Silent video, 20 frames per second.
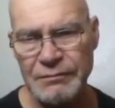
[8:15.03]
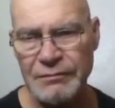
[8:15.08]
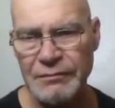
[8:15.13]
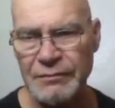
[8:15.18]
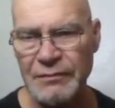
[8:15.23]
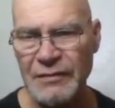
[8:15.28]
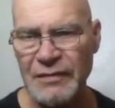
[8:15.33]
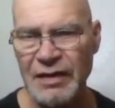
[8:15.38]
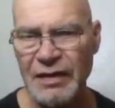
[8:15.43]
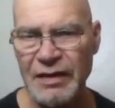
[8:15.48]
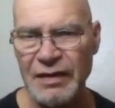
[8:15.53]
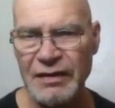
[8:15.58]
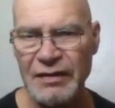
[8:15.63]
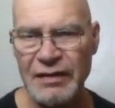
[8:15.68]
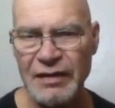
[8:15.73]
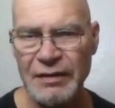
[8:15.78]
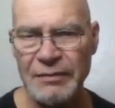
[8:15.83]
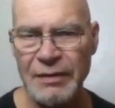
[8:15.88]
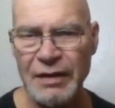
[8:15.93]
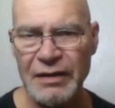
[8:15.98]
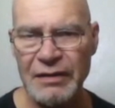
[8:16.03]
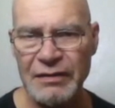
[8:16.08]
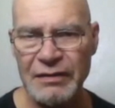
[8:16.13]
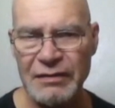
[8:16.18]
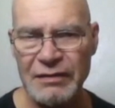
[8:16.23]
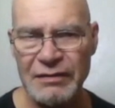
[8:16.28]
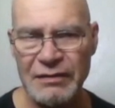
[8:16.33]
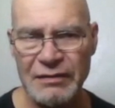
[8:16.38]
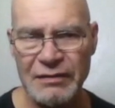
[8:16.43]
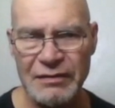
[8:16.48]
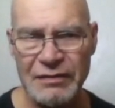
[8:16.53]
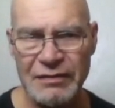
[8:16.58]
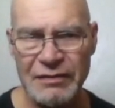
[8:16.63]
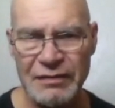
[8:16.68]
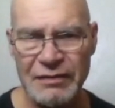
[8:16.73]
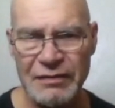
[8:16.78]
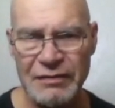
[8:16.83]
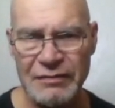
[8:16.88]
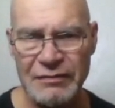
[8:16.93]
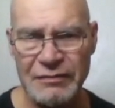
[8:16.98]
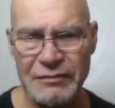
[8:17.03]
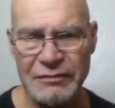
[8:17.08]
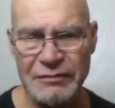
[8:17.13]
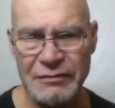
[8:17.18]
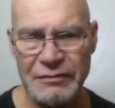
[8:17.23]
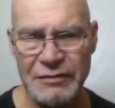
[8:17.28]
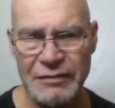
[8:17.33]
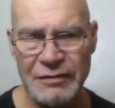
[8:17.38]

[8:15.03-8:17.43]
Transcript: Okay, it came out a little